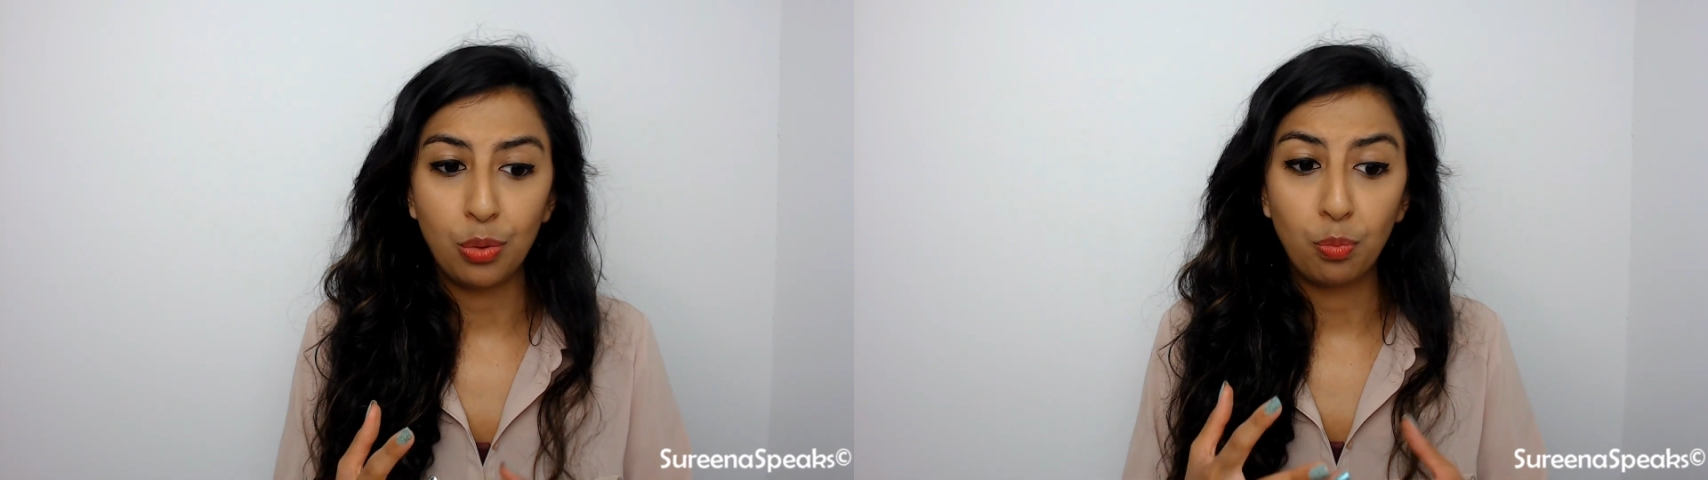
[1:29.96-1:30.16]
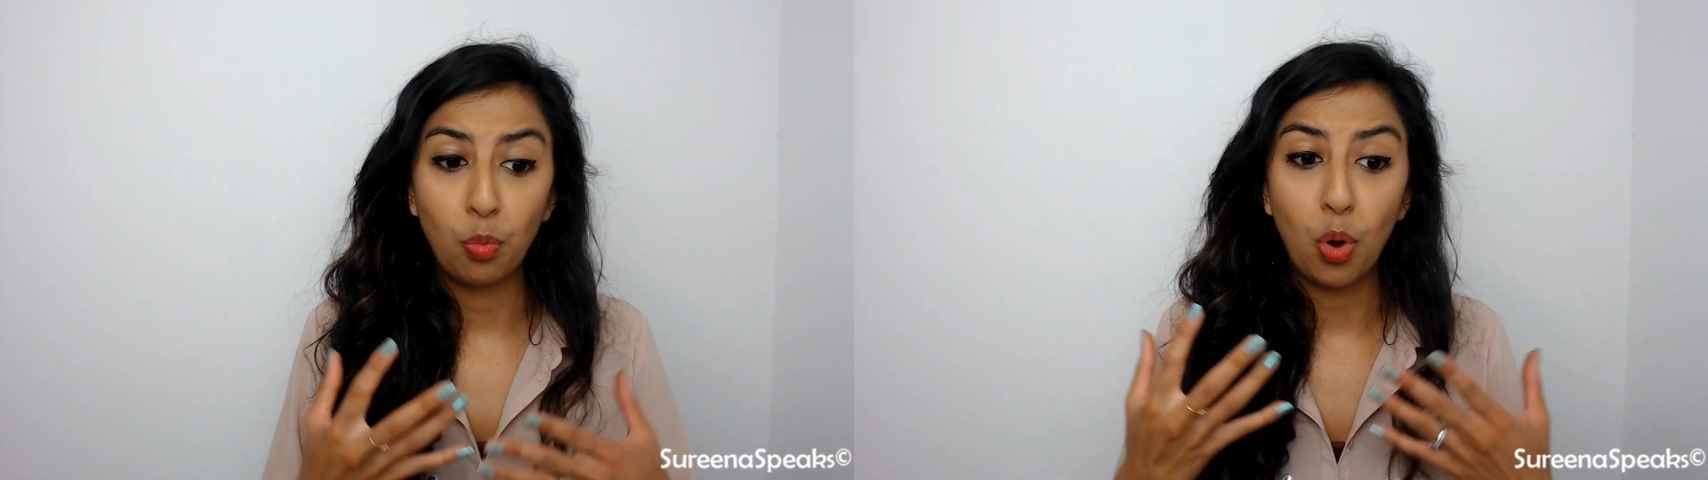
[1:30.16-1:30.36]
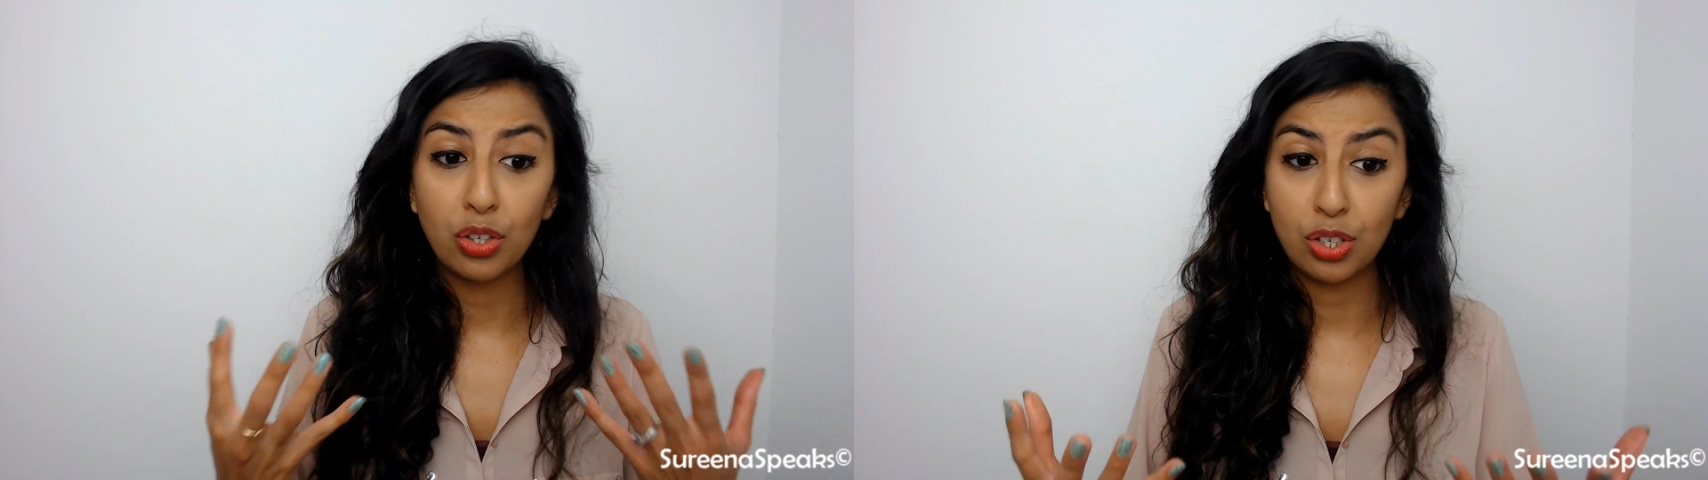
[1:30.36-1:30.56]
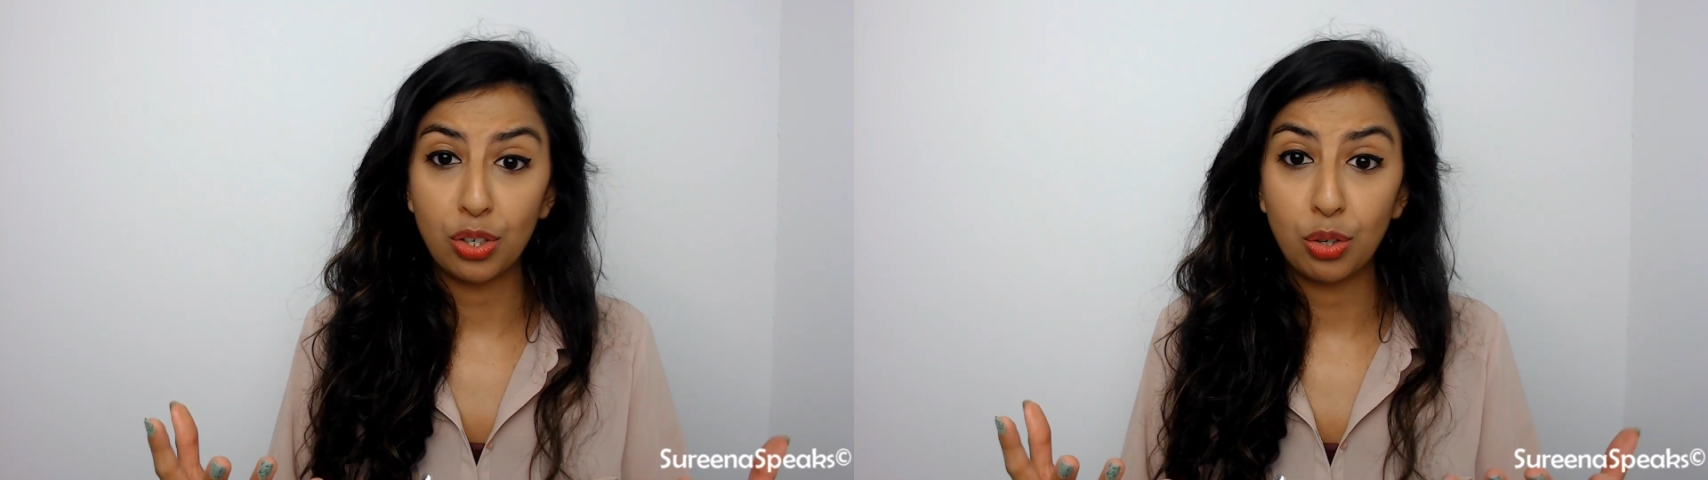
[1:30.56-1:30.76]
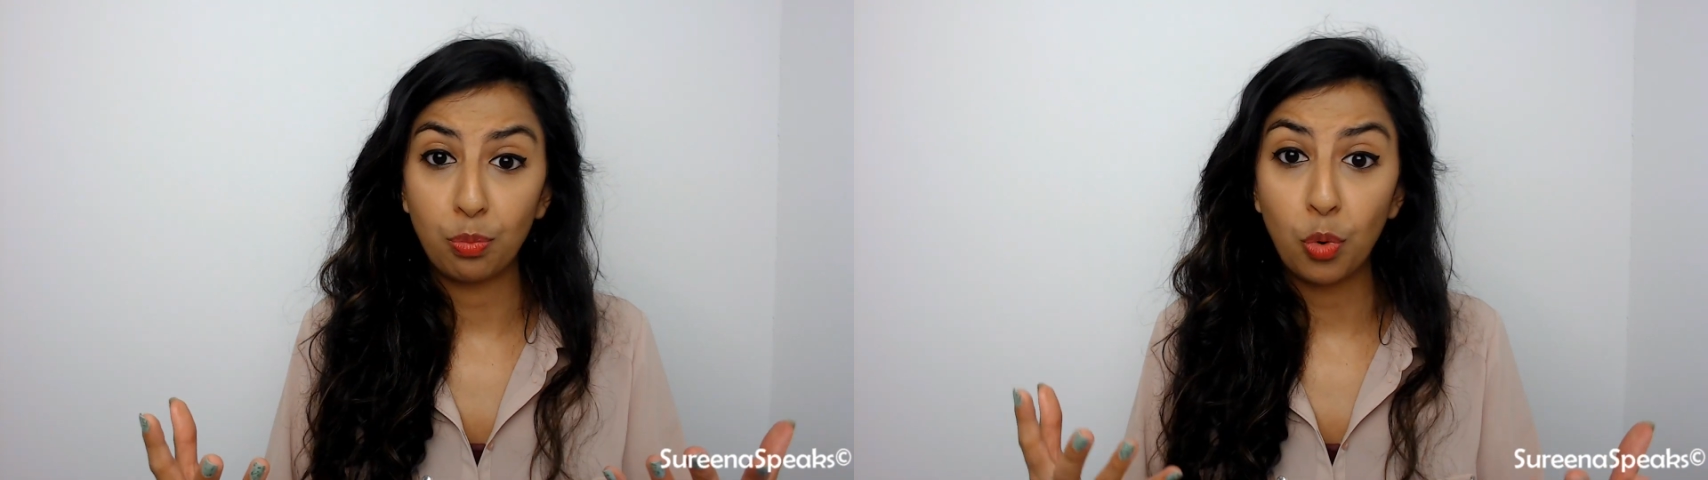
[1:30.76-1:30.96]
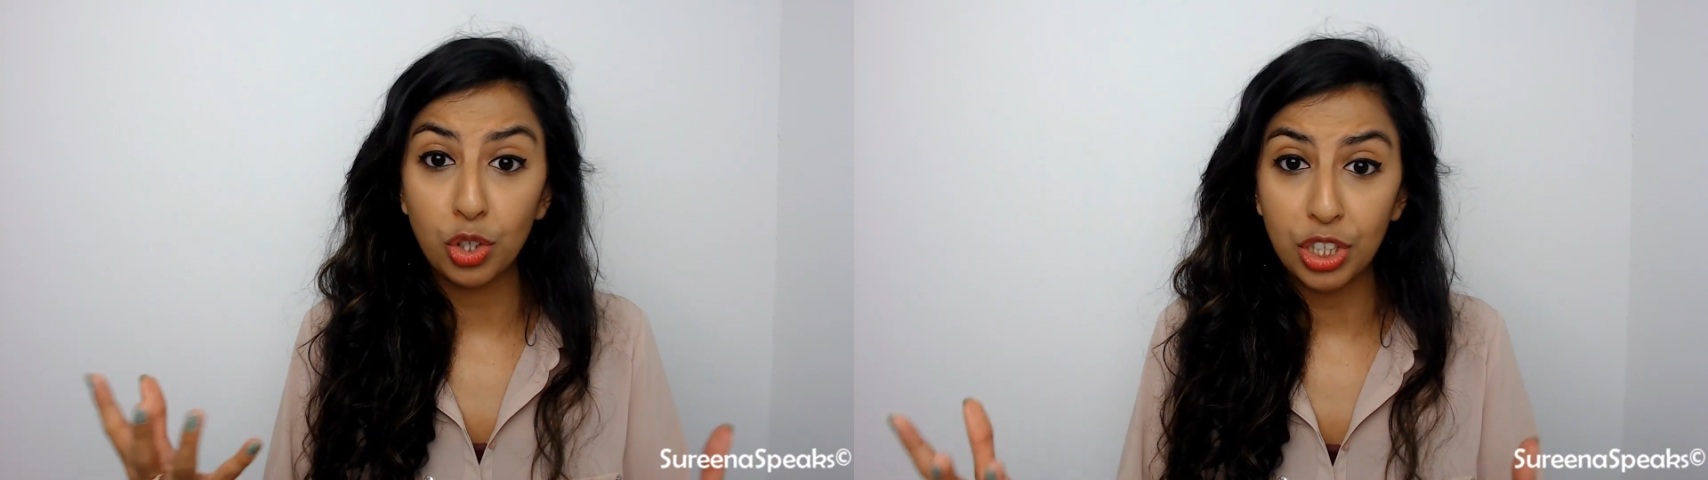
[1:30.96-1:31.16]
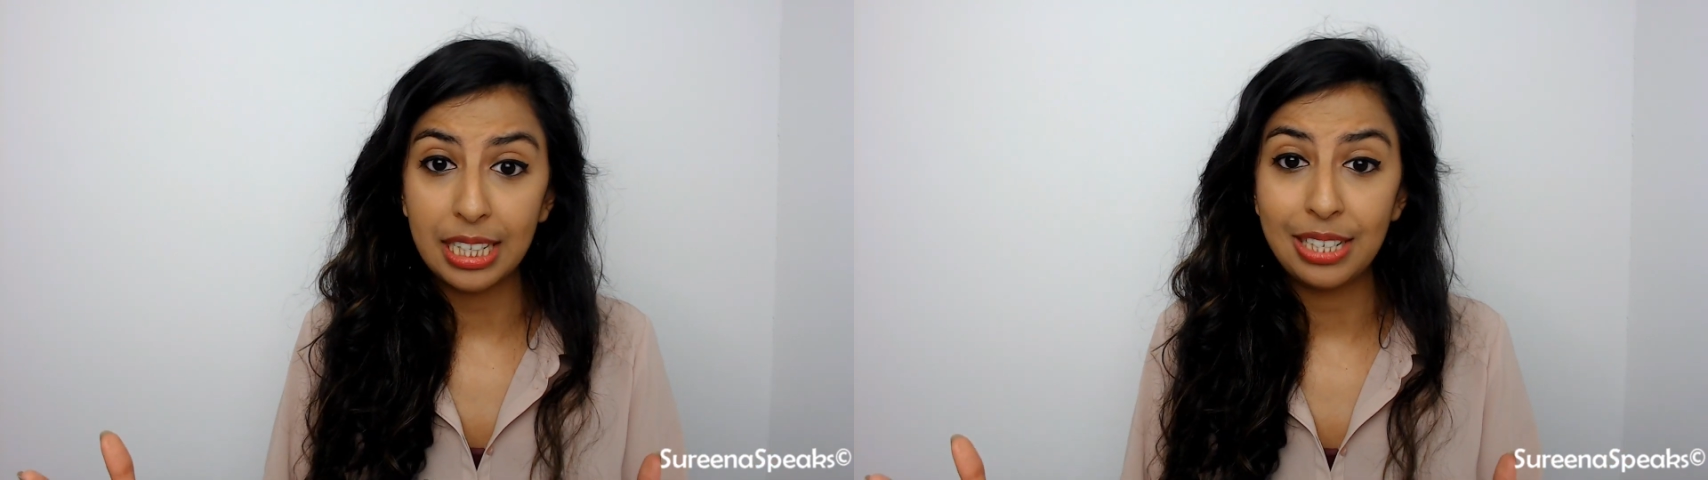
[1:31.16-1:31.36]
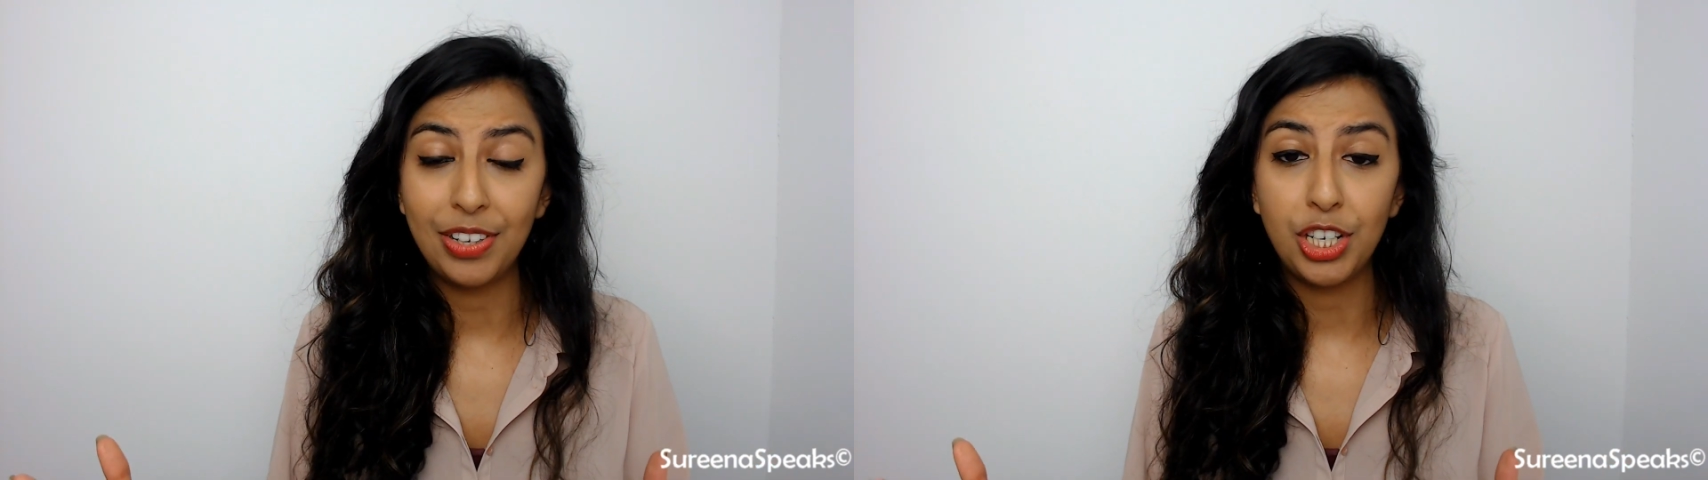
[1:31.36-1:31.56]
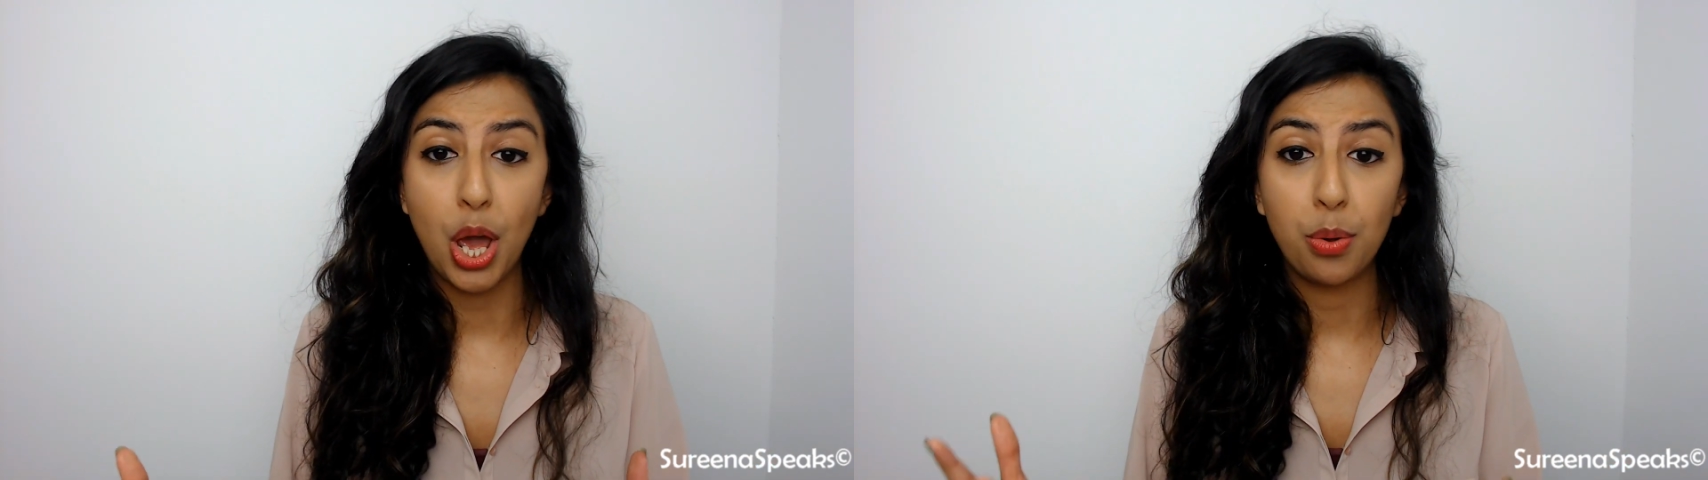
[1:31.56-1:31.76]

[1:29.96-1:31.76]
whilst watching this video,